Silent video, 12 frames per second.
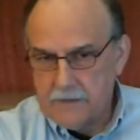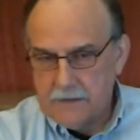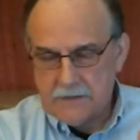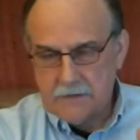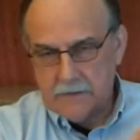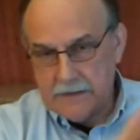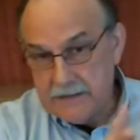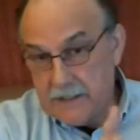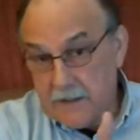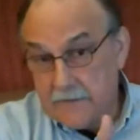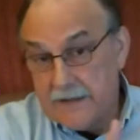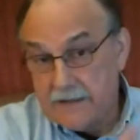So
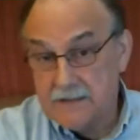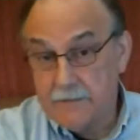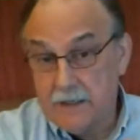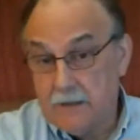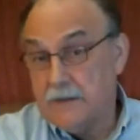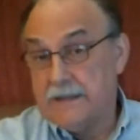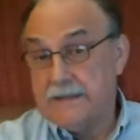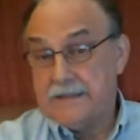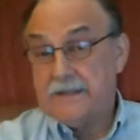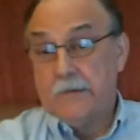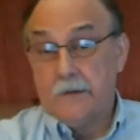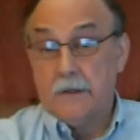engineering is about what
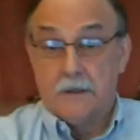doesn't work,